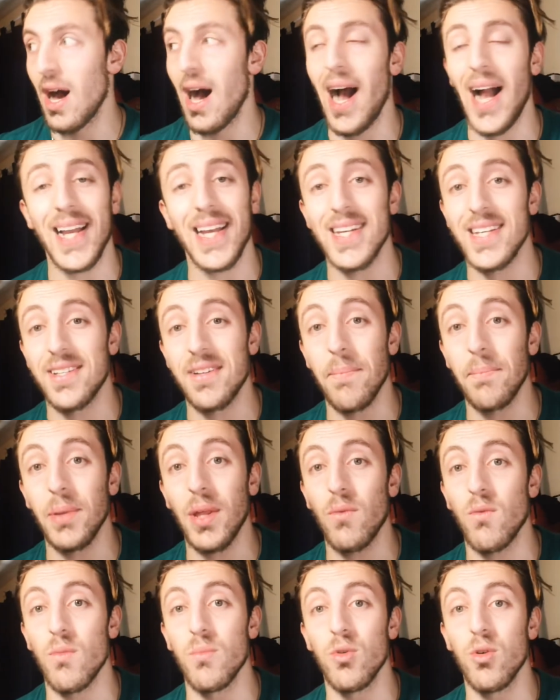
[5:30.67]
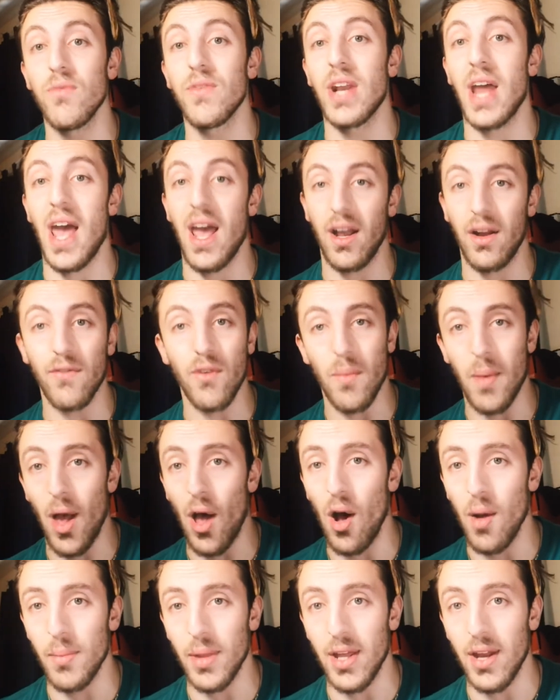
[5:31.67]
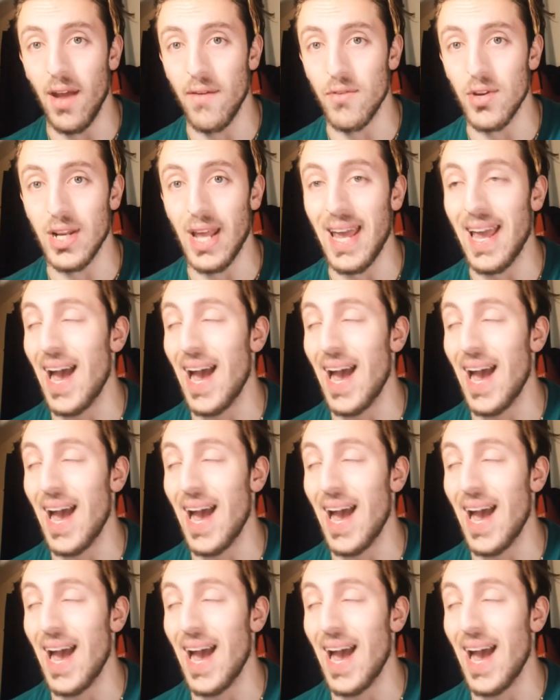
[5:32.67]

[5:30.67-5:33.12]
I can simply remove an egg from my omelet every day.